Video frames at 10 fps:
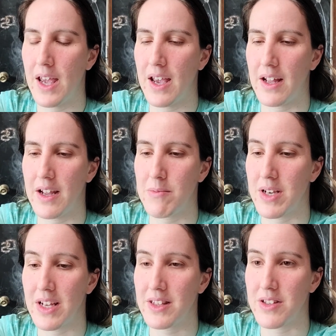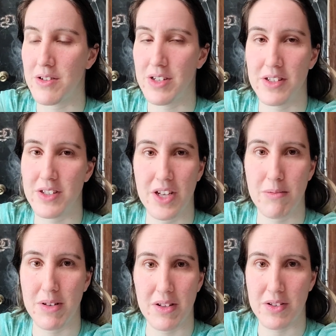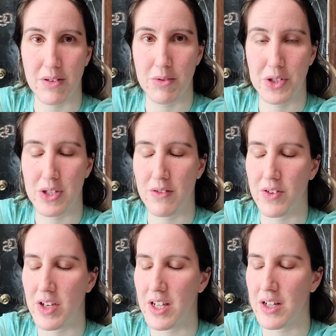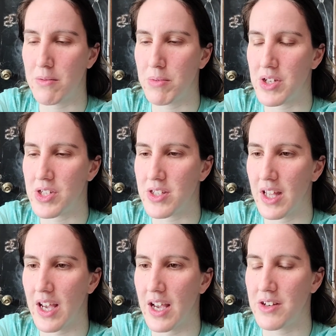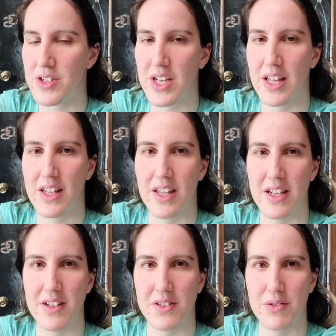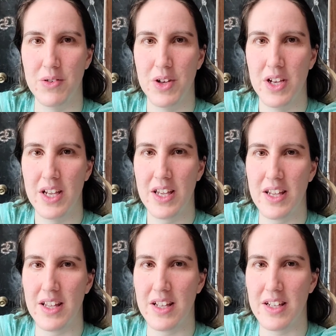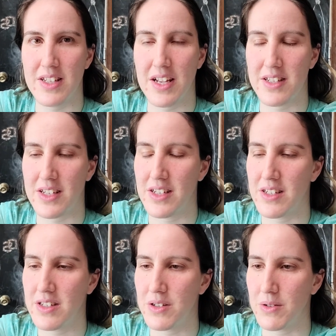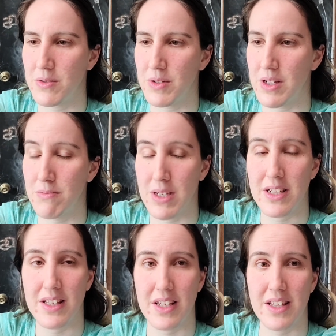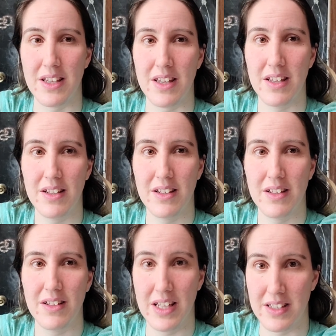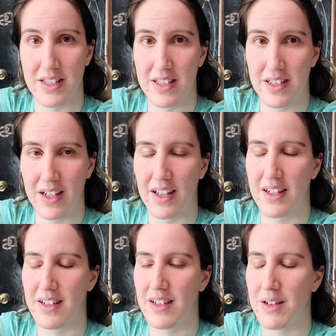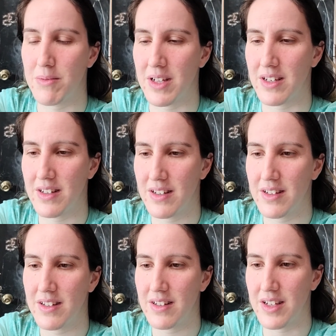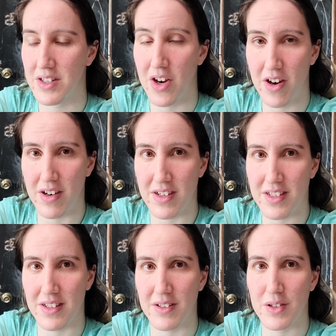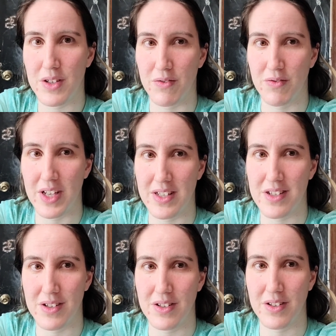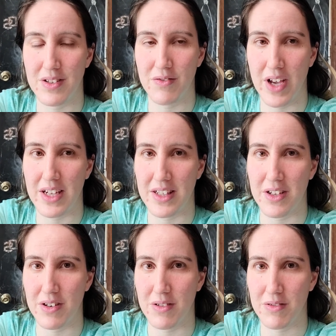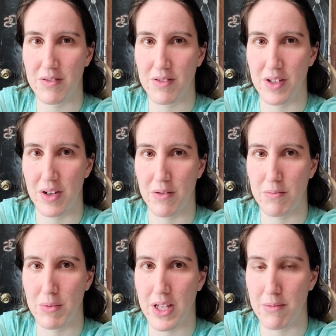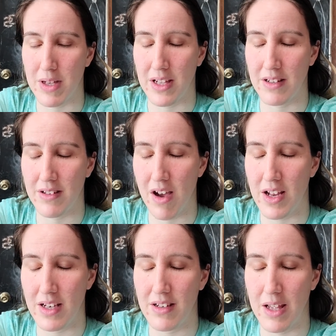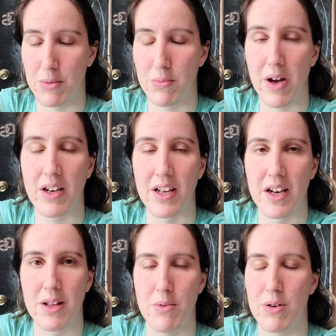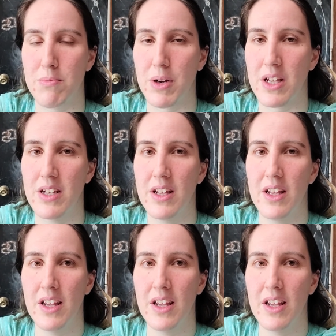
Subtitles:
And I mean, not that there is a shame in using a wheelchair if you need it, but just like, I understand that he is hesitant to admit that he needs it. And I mean, it's hard to face the fact that you're, you know, becoming not able-bodied anymore, but